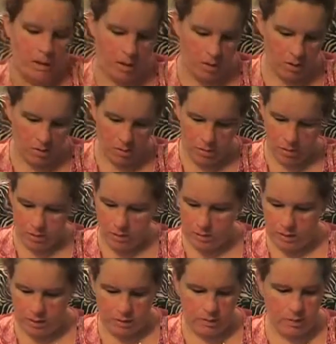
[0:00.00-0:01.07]
got two of those
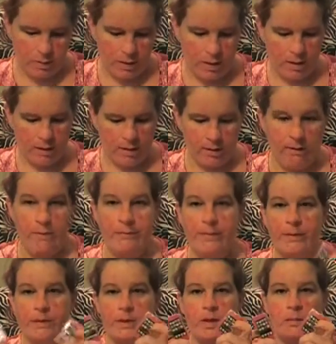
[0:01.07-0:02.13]
this week.
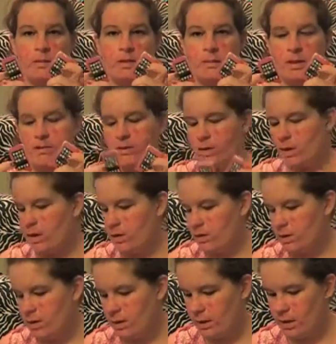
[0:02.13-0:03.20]
I was hoping they'd be different
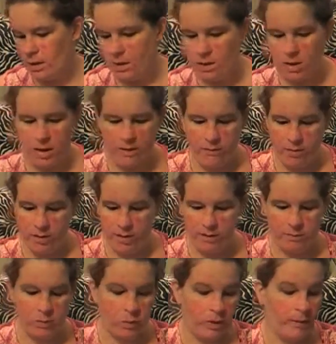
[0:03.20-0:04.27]
colors so they could each have one. He's
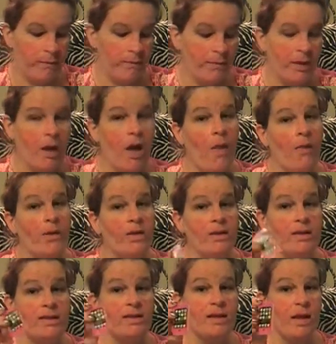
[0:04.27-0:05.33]
a boy. Although he
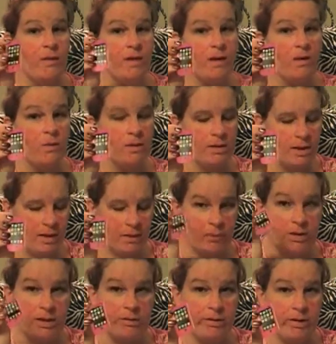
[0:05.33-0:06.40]
did say that he would he
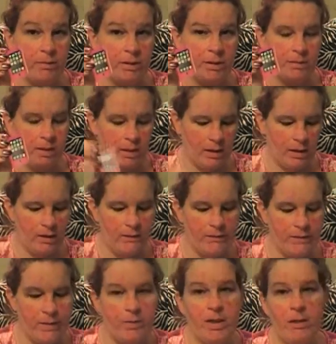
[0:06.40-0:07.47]
would deal with it being pink.
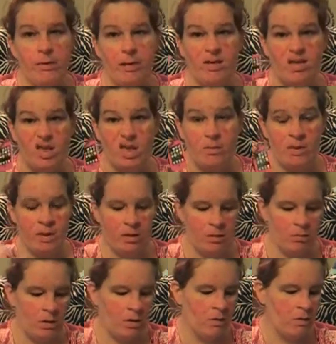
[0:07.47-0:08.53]
So probably he'll just keep it at
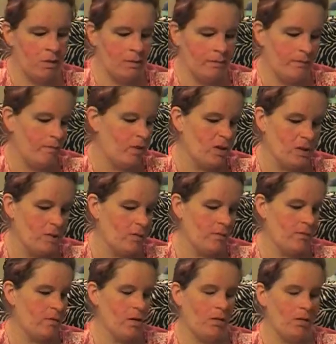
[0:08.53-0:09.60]
home and use it. It's
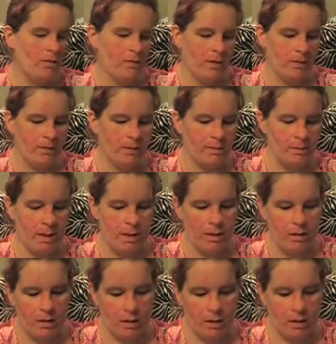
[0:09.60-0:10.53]
just totally fine with me.